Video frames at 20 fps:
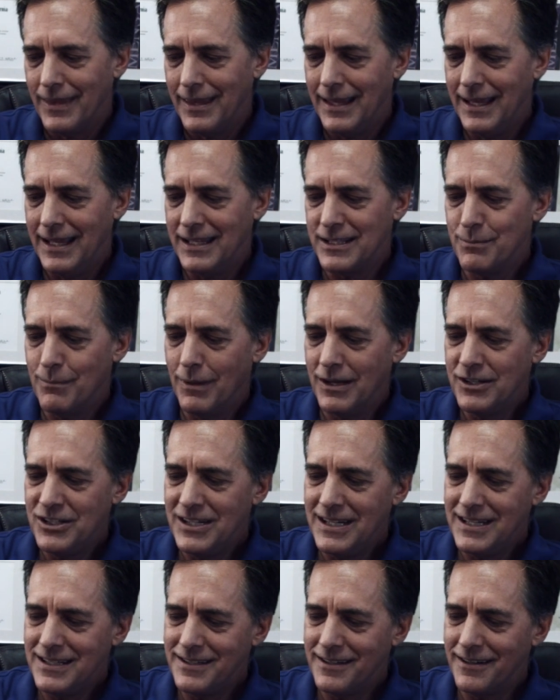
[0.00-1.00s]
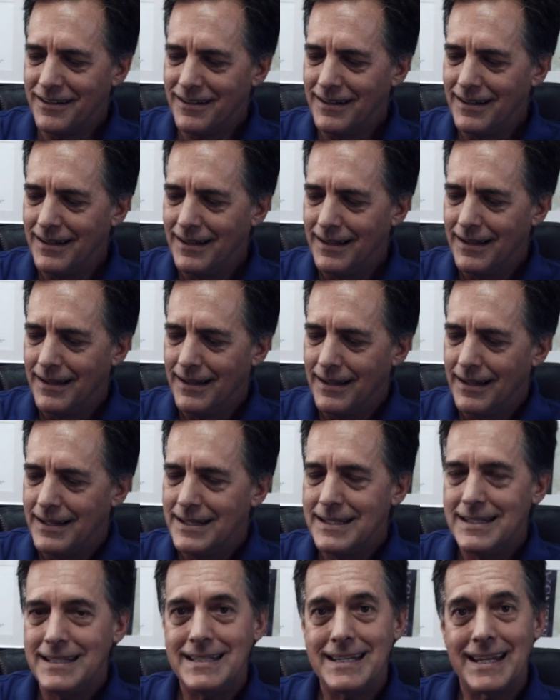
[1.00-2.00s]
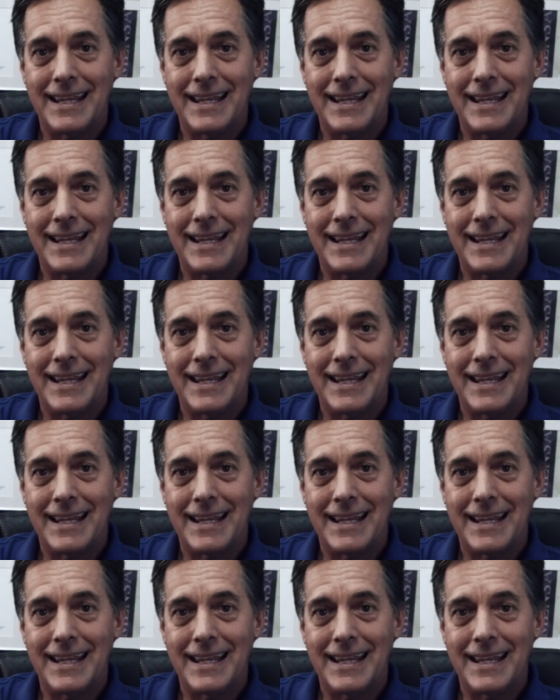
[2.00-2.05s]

it's much easier to